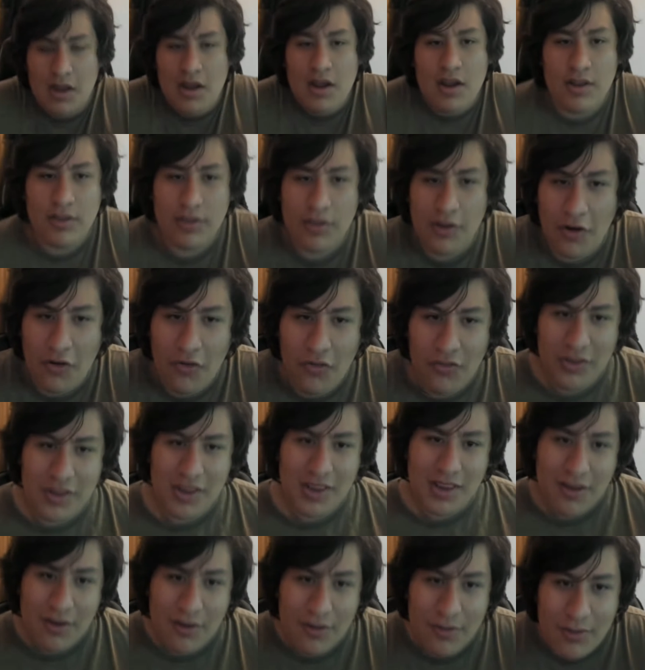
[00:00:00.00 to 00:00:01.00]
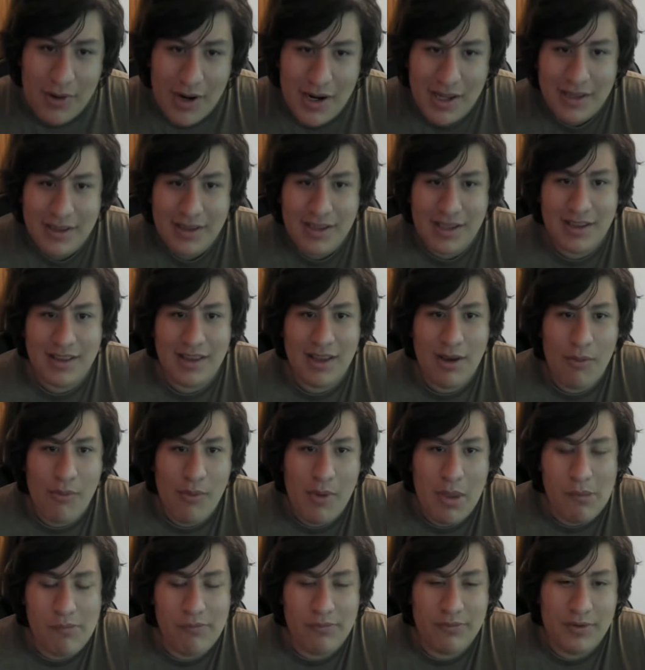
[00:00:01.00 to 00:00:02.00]
The only great thing that
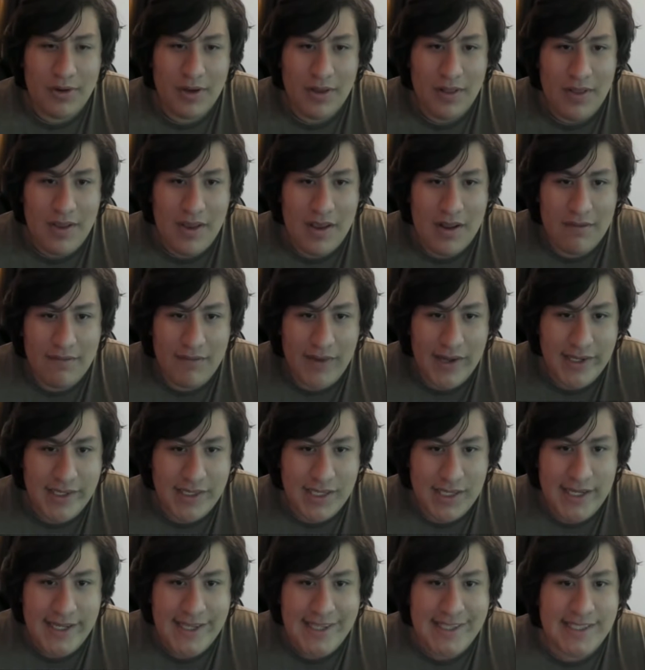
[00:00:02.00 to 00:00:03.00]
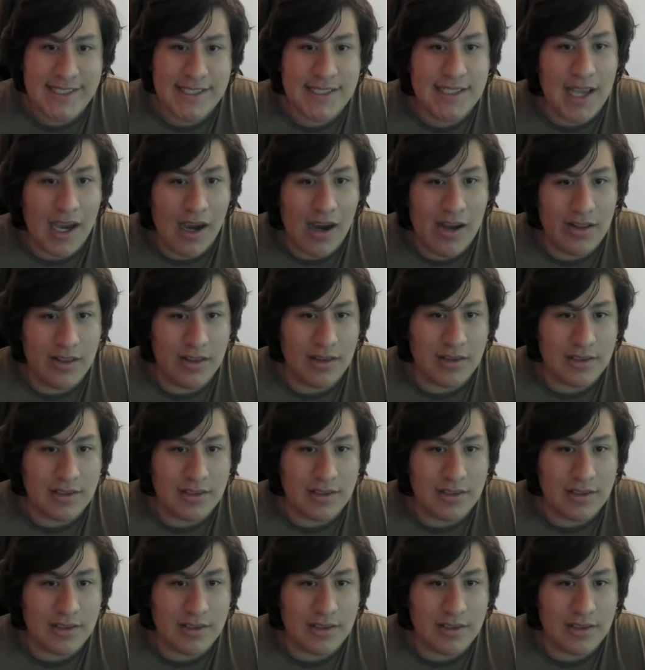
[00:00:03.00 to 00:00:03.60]
we've really invented is guns.